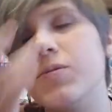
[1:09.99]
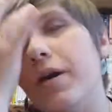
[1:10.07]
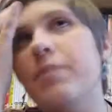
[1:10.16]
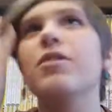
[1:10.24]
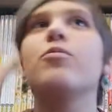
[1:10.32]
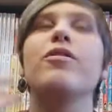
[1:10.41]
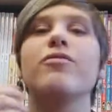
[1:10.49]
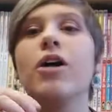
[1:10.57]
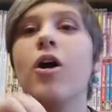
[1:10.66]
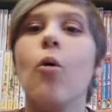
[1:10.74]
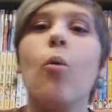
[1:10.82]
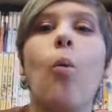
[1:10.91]
maybe with
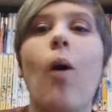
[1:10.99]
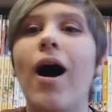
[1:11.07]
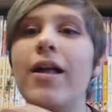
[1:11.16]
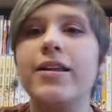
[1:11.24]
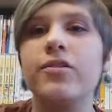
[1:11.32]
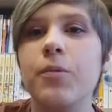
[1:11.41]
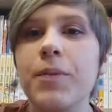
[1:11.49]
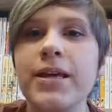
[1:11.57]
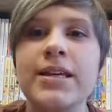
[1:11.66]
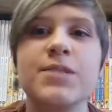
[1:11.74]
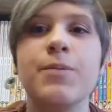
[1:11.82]
one in the mix,